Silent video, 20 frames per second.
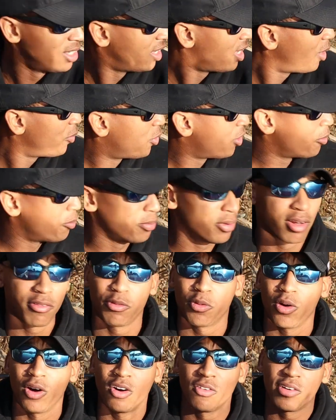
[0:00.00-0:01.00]
I'm on a
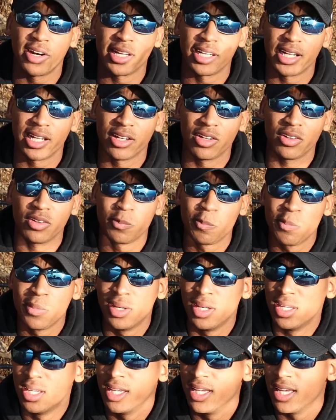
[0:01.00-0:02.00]
bluff wall right now.
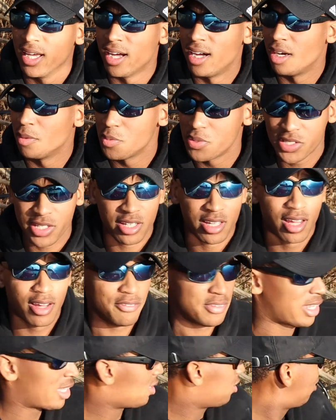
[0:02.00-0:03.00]
You see,
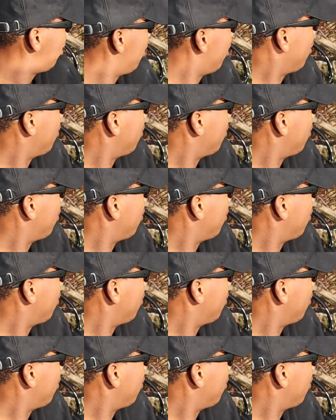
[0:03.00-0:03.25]
like, you